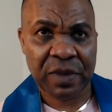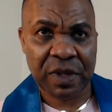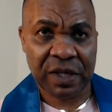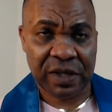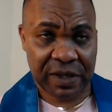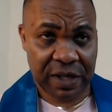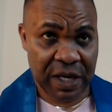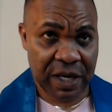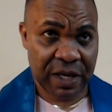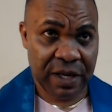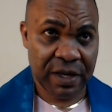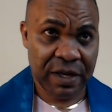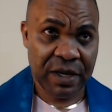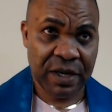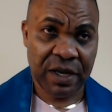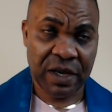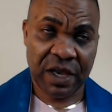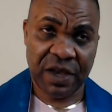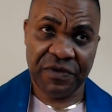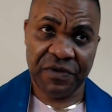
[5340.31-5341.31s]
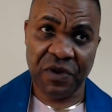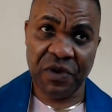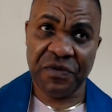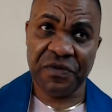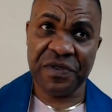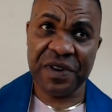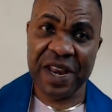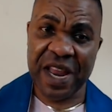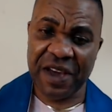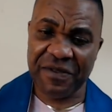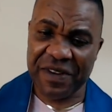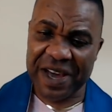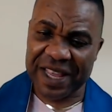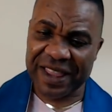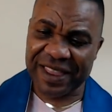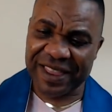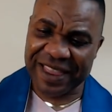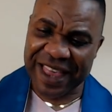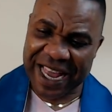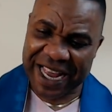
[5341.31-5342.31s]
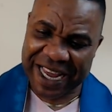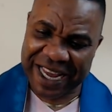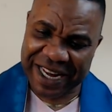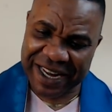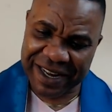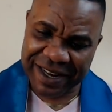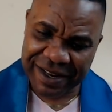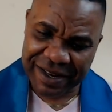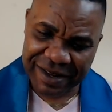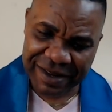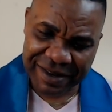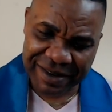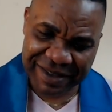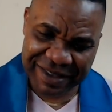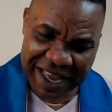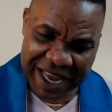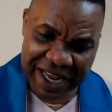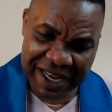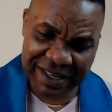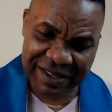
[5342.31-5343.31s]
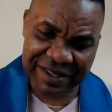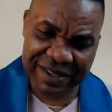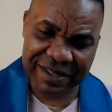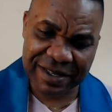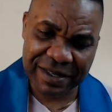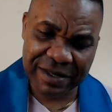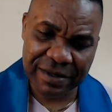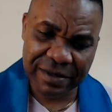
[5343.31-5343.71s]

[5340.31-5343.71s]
See, if you've never taken things